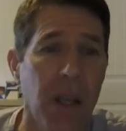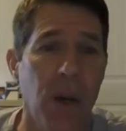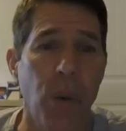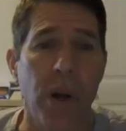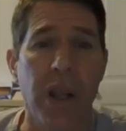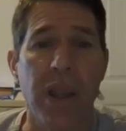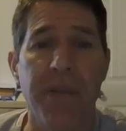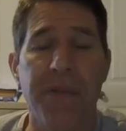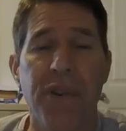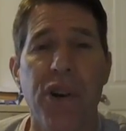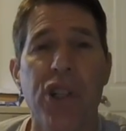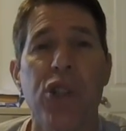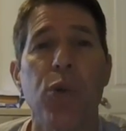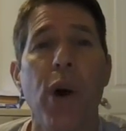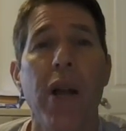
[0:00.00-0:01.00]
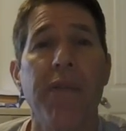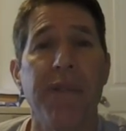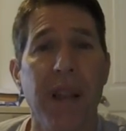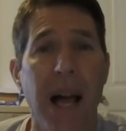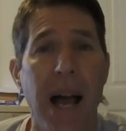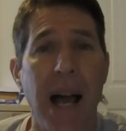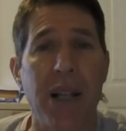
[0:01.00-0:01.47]
One of the first red
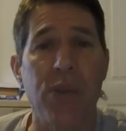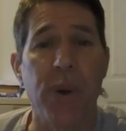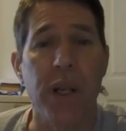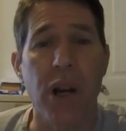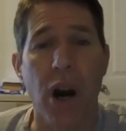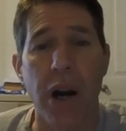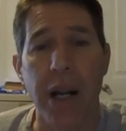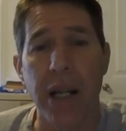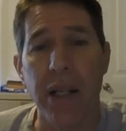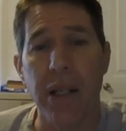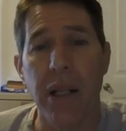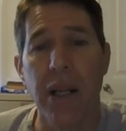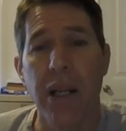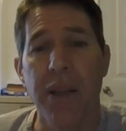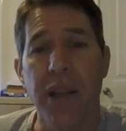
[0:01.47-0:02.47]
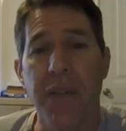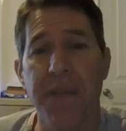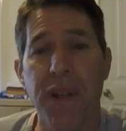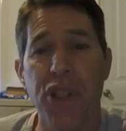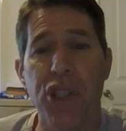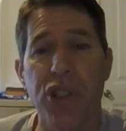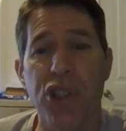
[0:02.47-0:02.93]
flags regarding the
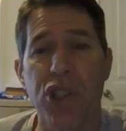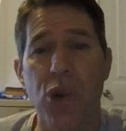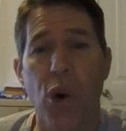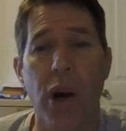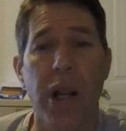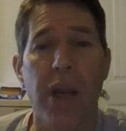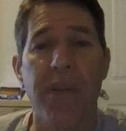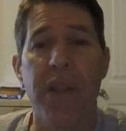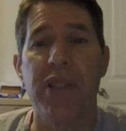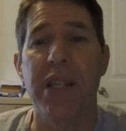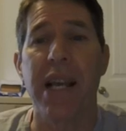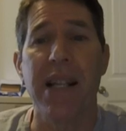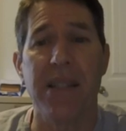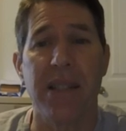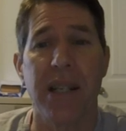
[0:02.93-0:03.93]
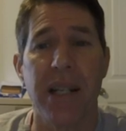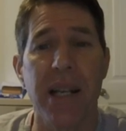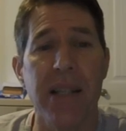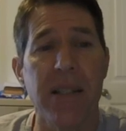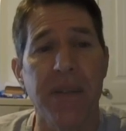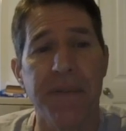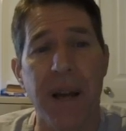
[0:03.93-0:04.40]
official story of this incident
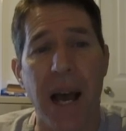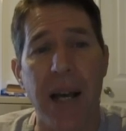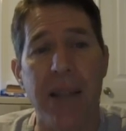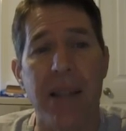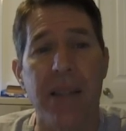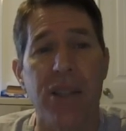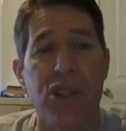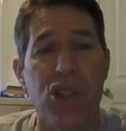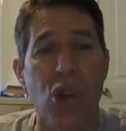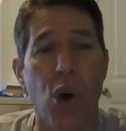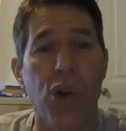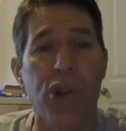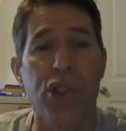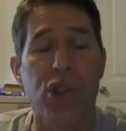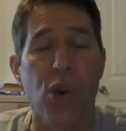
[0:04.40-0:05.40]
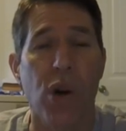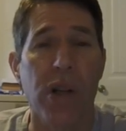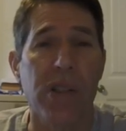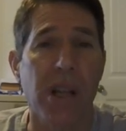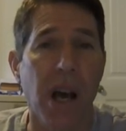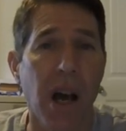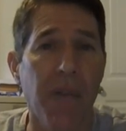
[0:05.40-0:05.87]
is the fact that the sole
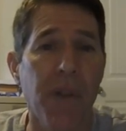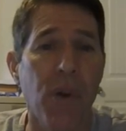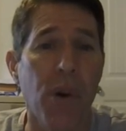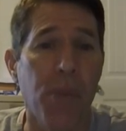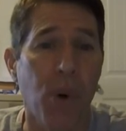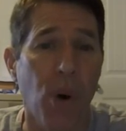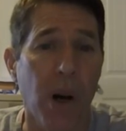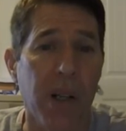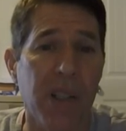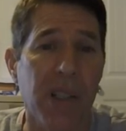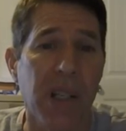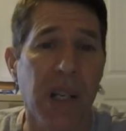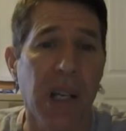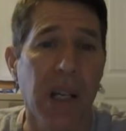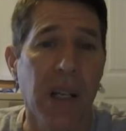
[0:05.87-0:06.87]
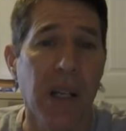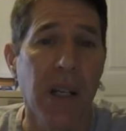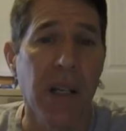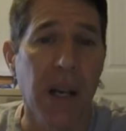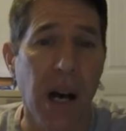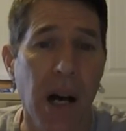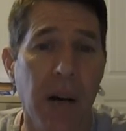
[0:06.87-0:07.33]
source of the reports
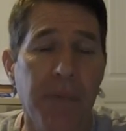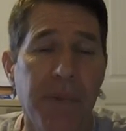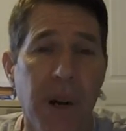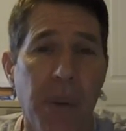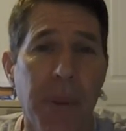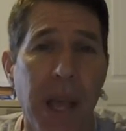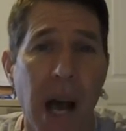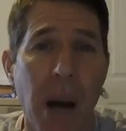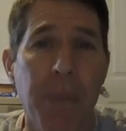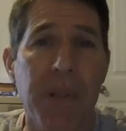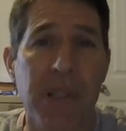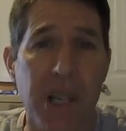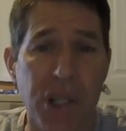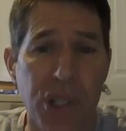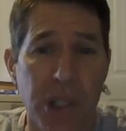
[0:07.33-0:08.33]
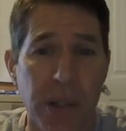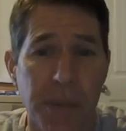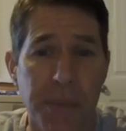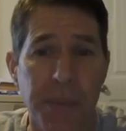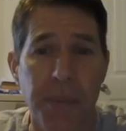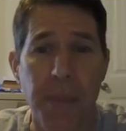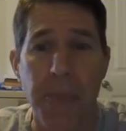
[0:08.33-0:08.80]
come from the opposition,
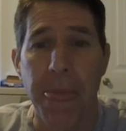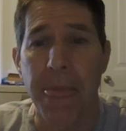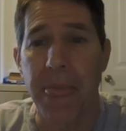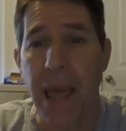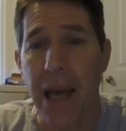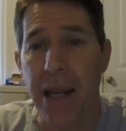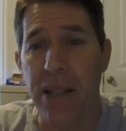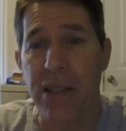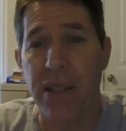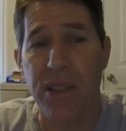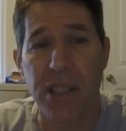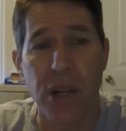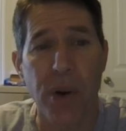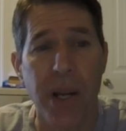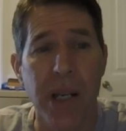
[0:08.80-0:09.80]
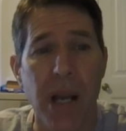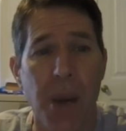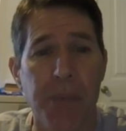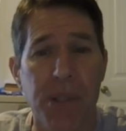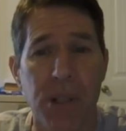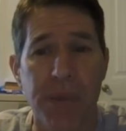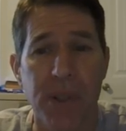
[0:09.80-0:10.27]
that is, the Syrian
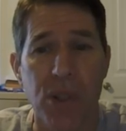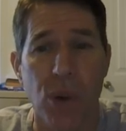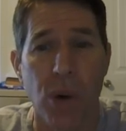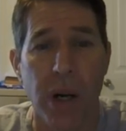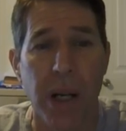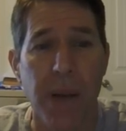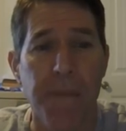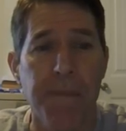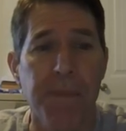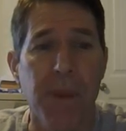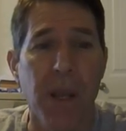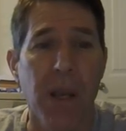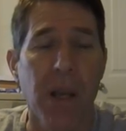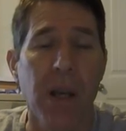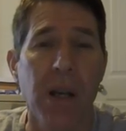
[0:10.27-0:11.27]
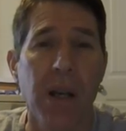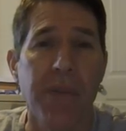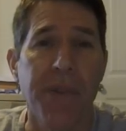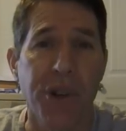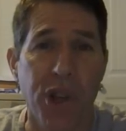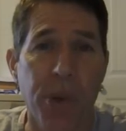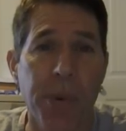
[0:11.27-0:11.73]
Observatory
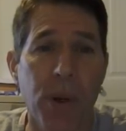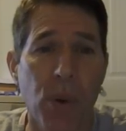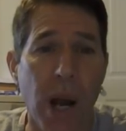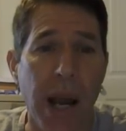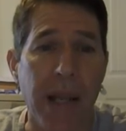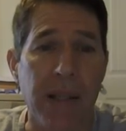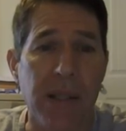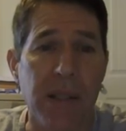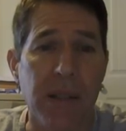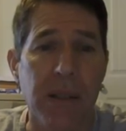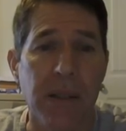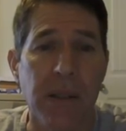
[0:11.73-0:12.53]
for Human Rights,